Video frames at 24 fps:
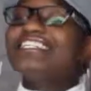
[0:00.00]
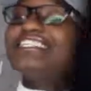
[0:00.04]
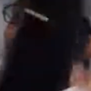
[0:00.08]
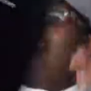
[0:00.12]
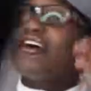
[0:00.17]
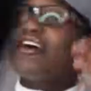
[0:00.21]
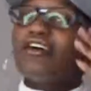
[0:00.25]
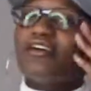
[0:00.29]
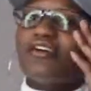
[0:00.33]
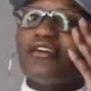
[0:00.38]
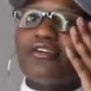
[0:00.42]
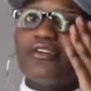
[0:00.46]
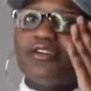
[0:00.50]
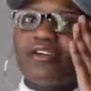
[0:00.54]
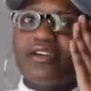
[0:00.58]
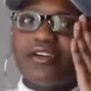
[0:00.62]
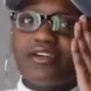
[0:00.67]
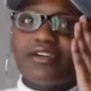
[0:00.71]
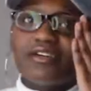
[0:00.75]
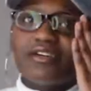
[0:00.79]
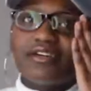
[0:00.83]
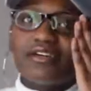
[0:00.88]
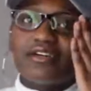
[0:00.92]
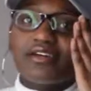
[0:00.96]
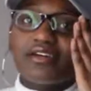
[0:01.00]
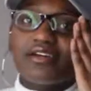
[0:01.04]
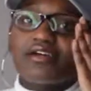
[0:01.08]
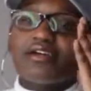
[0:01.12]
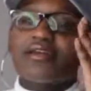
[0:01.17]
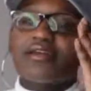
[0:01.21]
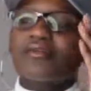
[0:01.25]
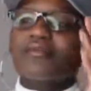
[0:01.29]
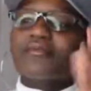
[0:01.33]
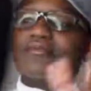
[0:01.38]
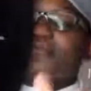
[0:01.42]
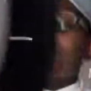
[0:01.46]
So,
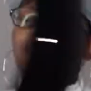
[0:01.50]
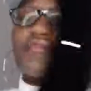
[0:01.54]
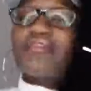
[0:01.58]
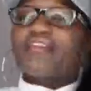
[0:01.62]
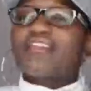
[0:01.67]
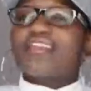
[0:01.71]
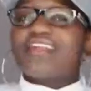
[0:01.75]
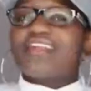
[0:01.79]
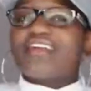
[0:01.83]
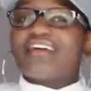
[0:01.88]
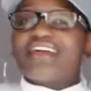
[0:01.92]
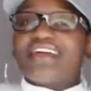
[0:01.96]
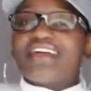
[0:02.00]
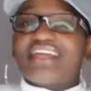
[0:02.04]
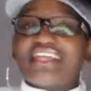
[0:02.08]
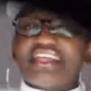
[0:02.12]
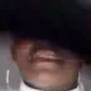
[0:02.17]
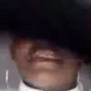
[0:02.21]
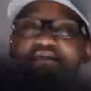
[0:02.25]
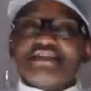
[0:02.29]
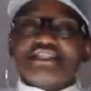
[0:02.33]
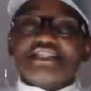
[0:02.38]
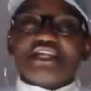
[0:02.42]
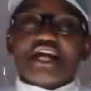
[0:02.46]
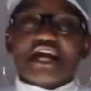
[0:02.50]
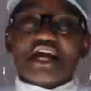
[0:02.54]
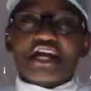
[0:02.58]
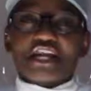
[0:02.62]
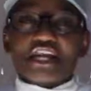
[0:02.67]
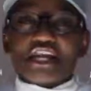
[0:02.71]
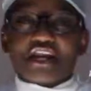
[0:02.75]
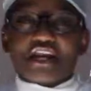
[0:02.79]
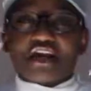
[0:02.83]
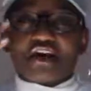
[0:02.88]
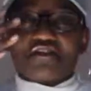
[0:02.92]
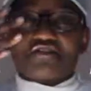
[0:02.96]
alright, let me turn
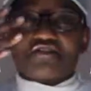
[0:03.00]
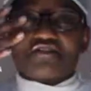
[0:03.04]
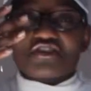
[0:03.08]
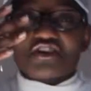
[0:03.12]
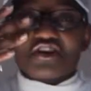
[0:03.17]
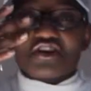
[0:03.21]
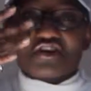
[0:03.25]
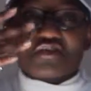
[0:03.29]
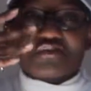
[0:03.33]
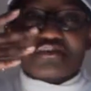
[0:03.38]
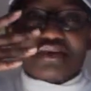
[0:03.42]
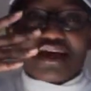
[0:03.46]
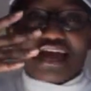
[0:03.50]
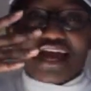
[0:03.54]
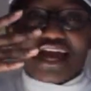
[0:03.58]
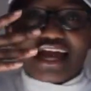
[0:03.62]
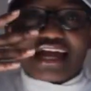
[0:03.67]
it off, turn my